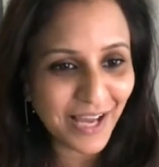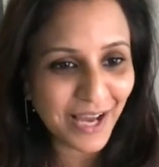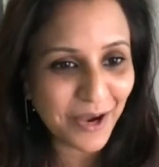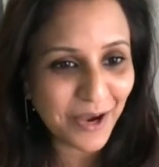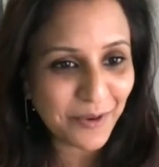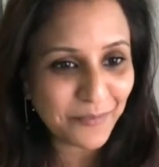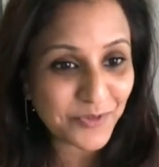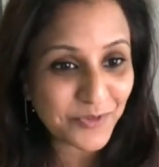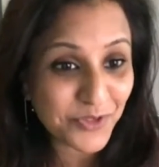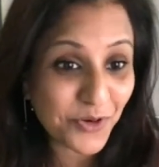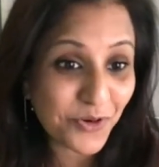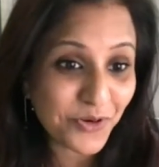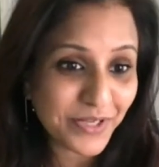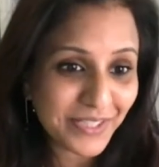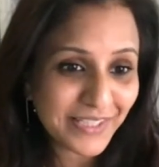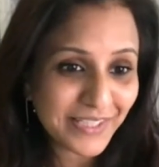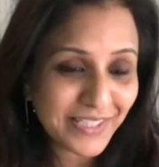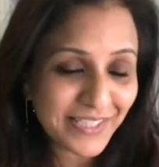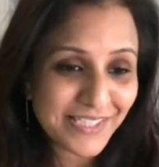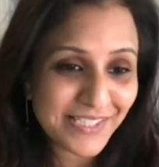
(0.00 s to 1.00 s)
during
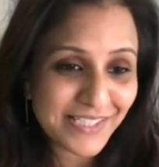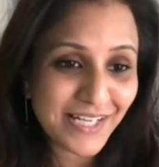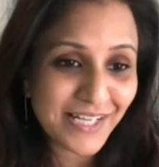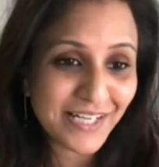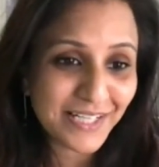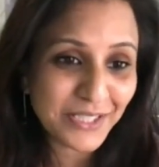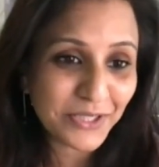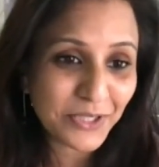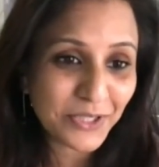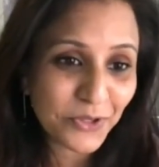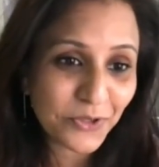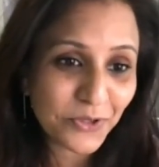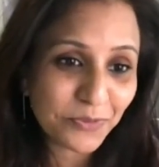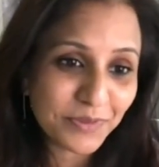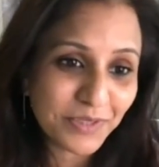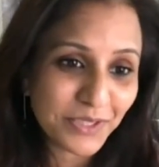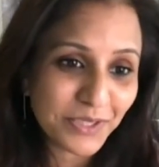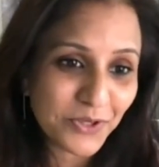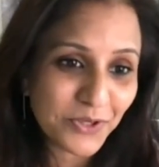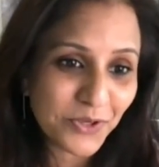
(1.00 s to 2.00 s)
the entire
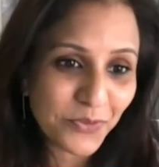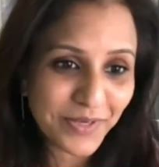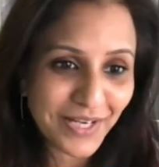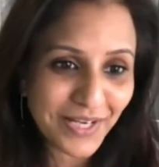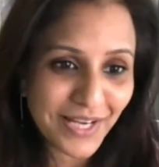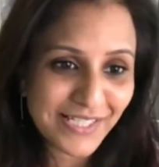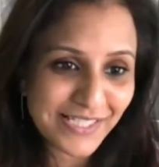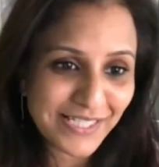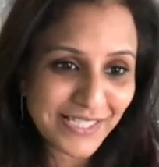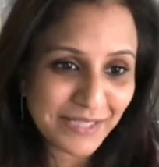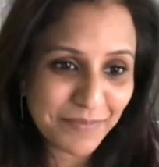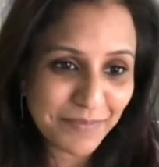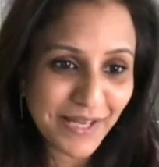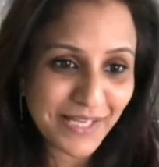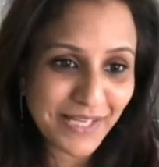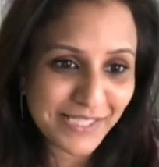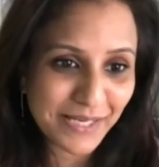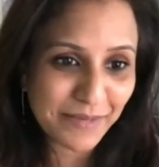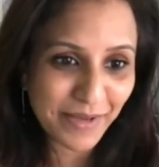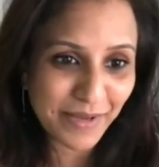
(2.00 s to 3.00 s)
global COVID-19
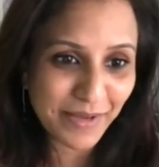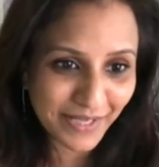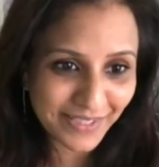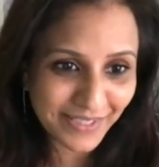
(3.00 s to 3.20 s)
pandemic.